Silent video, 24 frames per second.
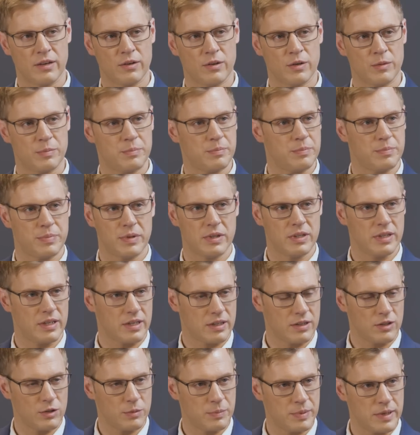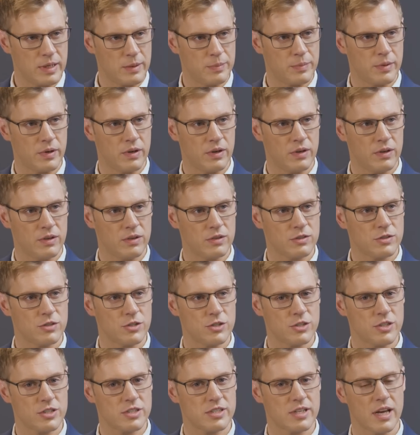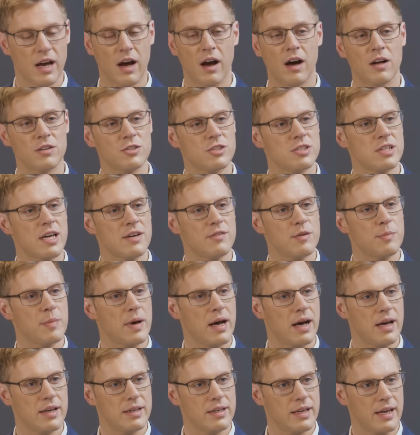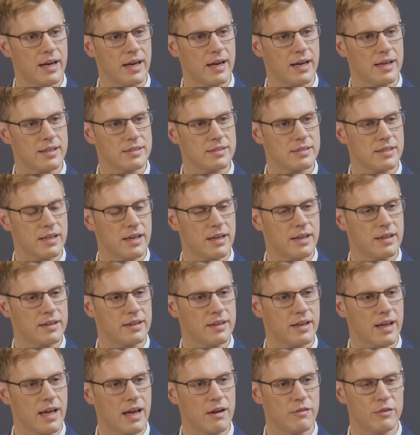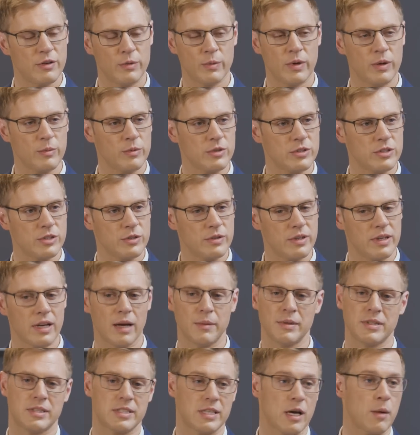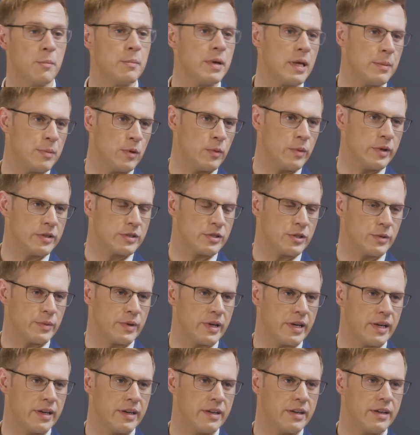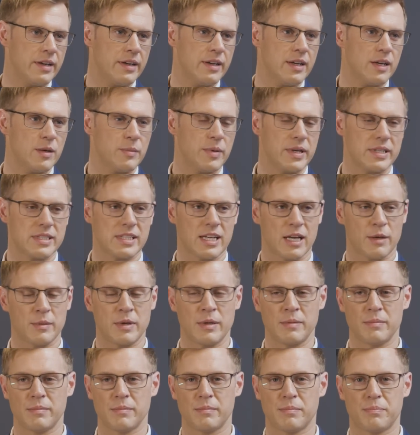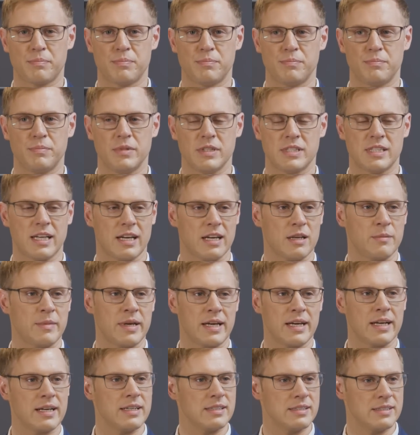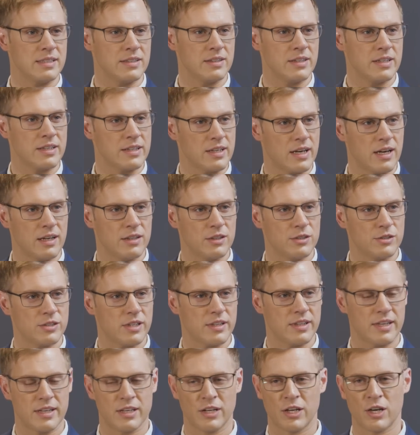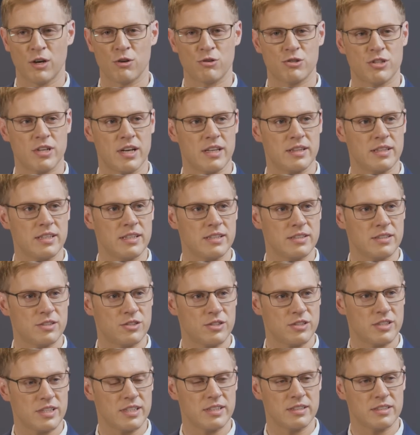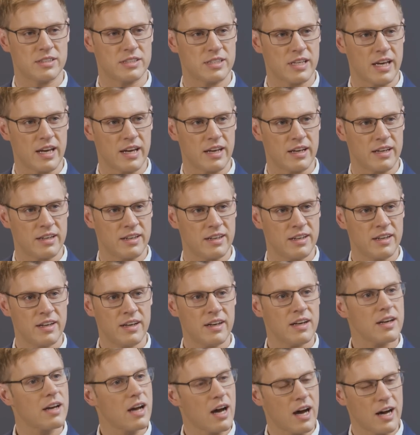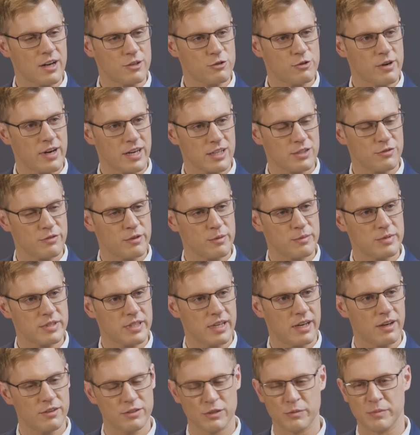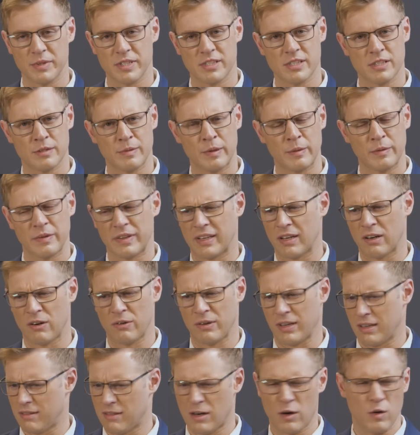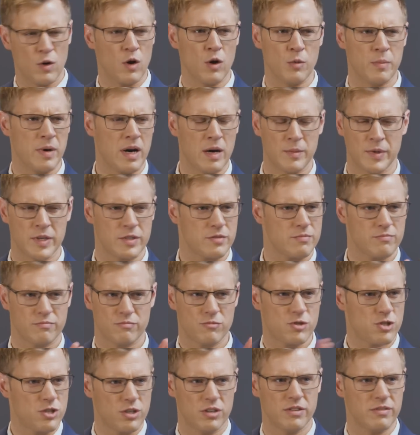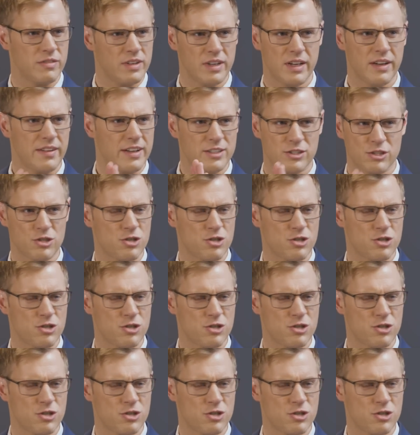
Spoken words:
or political people to just say, I'll just have a podcast and everyone will tune in. I mean, some people will tune in, but it's not going to make $1 gazillion, and they negotiate these just insane contracts for themselves, and business people think, Obama, sure, that's a